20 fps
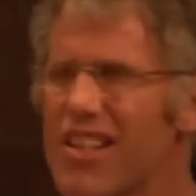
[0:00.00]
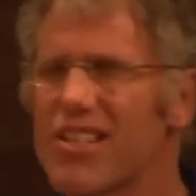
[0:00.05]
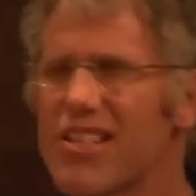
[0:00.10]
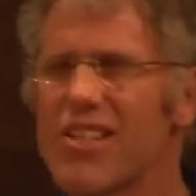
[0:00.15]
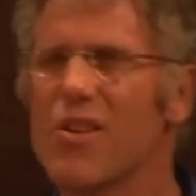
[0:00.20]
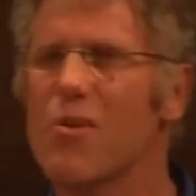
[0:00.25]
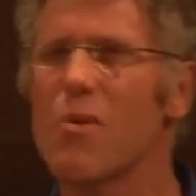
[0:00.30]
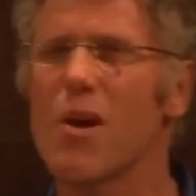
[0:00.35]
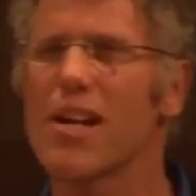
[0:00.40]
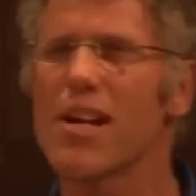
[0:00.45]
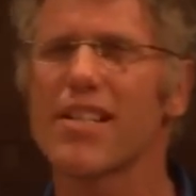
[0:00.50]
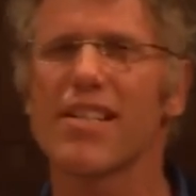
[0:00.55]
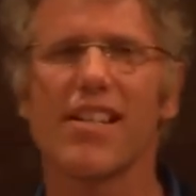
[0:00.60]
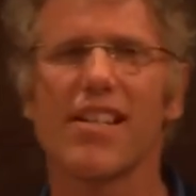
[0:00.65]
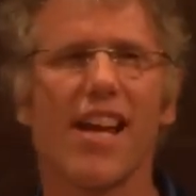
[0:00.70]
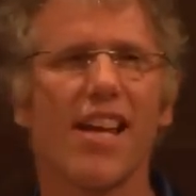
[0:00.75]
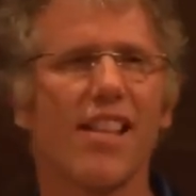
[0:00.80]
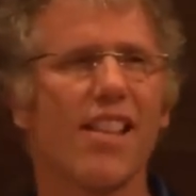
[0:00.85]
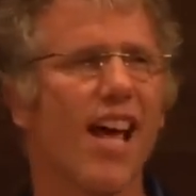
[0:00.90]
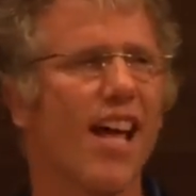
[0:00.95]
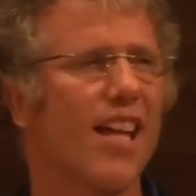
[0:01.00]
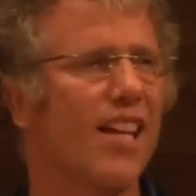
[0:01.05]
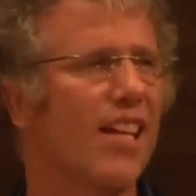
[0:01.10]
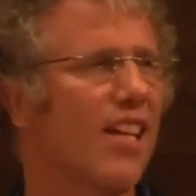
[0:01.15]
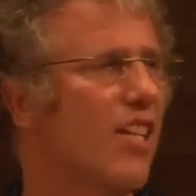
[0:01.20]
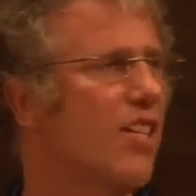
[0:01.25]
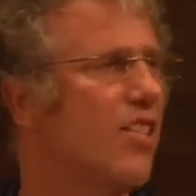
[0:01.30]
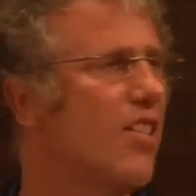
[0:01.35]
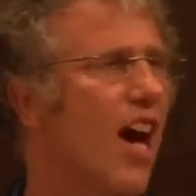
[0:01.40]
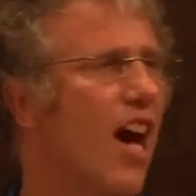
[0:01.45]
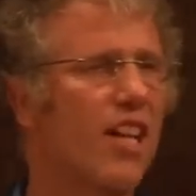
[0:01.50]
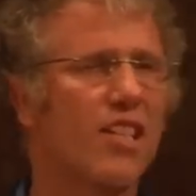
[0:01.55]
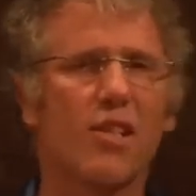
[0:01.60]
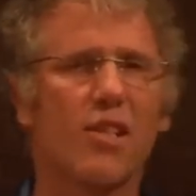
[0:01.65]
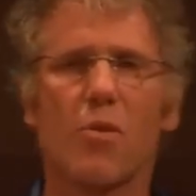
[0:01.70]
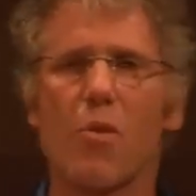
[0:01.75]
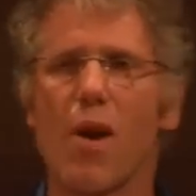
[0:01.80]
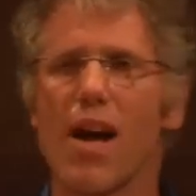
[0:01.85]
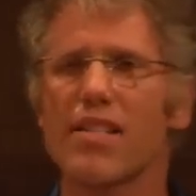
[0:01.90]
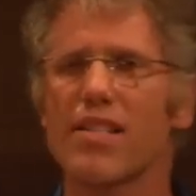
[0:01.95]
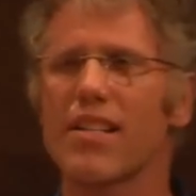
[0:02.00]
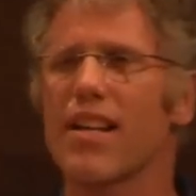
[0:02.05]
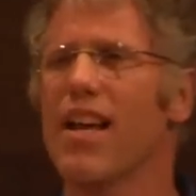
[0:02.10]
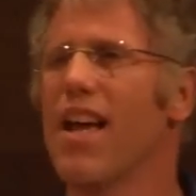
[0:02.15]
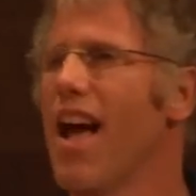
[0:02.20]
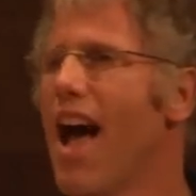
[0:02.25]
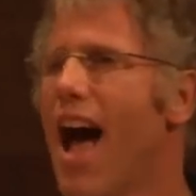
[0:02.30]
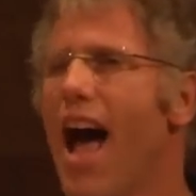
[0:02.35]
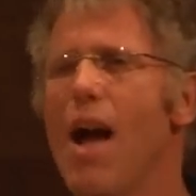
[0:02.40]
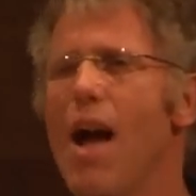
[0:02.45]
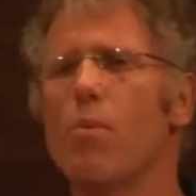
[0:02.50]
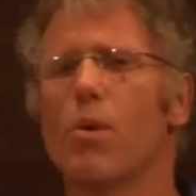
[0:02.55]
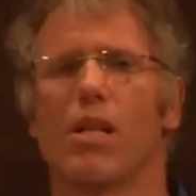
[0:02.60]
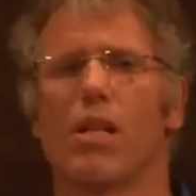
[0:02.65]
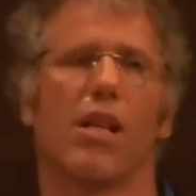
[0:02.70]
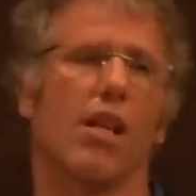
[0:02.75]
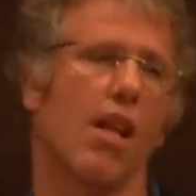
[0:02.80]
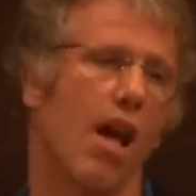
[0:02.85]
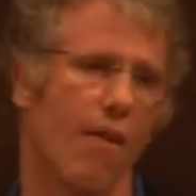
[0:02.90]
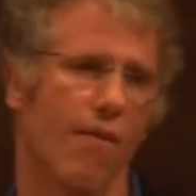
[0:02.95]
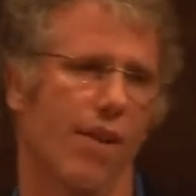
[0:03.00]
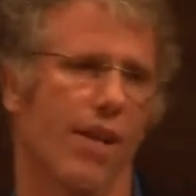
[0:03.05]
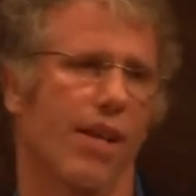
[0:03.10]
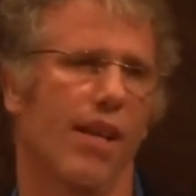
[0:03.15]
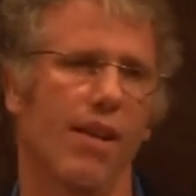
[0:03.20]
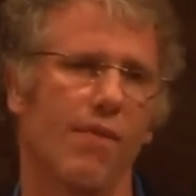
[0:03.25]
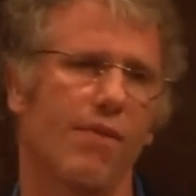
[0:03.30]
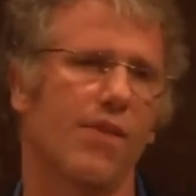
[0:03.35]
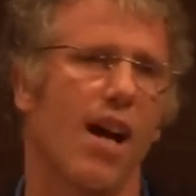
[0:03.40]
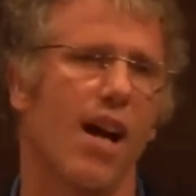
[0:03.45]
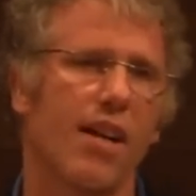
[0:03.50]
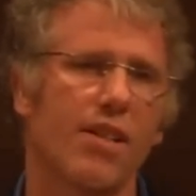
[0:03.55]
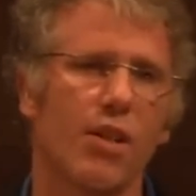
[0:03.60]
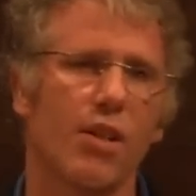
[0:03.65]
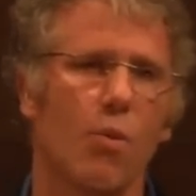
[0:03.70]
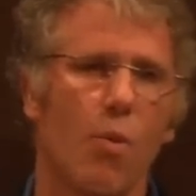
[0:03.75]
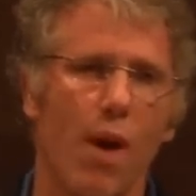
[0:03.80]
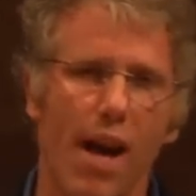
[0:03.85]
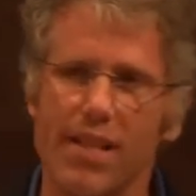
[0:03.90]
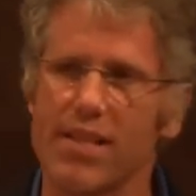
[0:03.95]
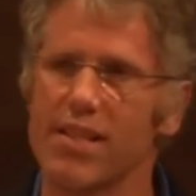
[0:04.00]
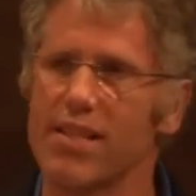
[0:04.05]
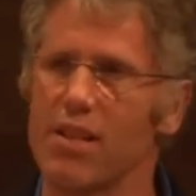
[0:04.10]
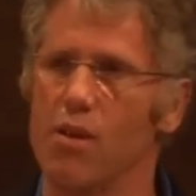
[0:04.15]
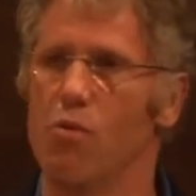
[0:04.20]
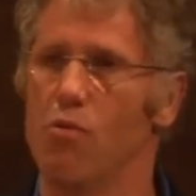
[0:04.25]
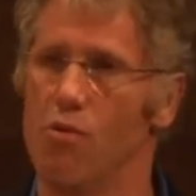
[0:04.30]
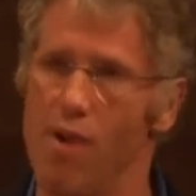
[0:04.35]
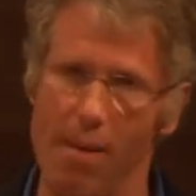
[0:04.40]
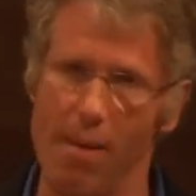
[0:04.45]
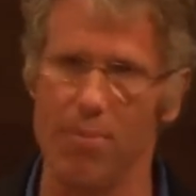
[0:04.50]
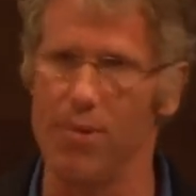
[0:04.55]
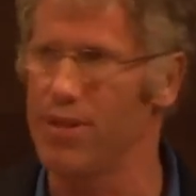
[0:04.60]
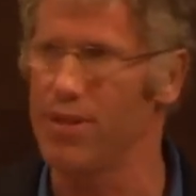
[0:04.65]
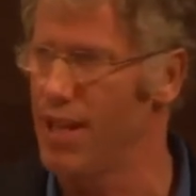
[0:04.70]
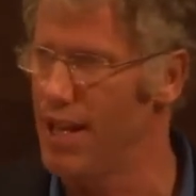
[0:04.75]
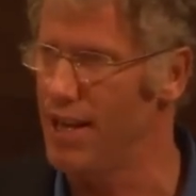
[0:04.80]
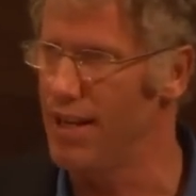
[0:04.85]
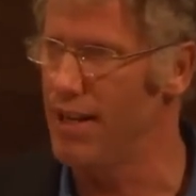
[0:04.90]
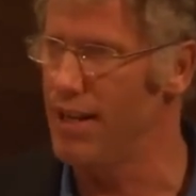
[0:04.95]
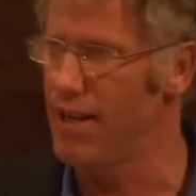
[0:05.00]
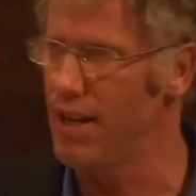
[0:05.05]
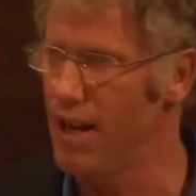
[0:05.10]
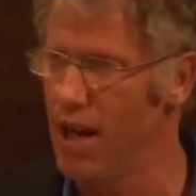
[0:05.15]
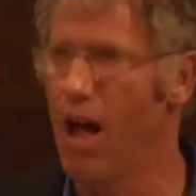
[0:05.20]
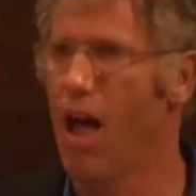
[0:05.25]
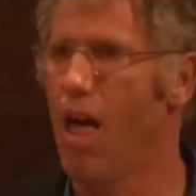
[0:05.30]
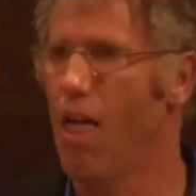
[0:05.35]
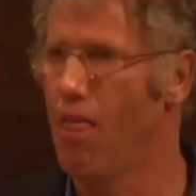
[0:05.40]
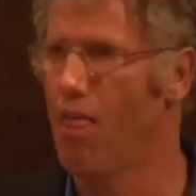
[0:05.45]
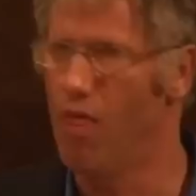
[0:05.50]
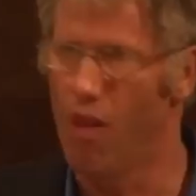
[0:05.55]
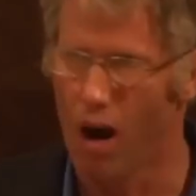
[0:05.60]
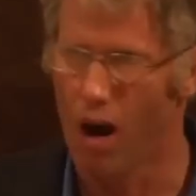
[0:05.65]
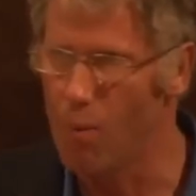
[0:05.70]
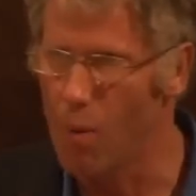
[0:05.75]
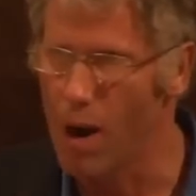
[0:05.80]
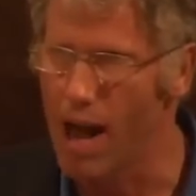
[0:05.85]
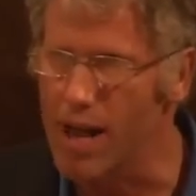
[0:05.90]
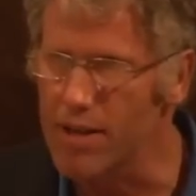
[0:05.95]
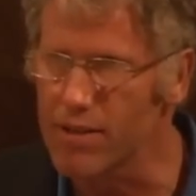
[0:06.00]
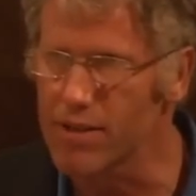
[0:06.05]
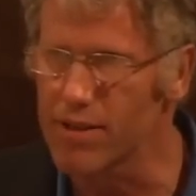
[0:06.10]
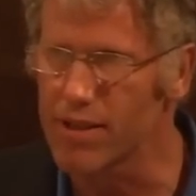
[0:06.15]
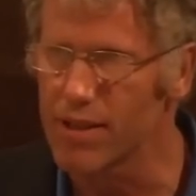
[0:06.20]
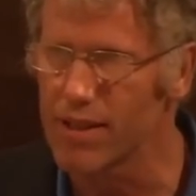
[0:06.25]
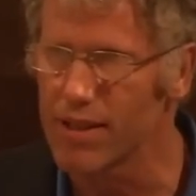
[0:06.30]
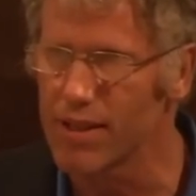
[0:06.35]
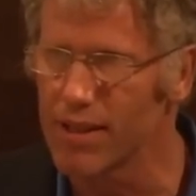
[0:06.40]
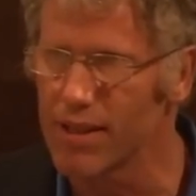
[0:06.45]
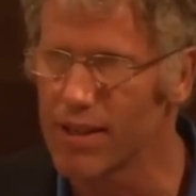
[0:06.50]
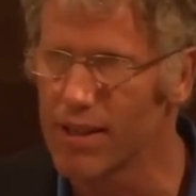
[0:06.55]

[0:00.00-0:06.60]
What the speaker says: also want to say that Dr. West, I would love it if Dr. West represented the West.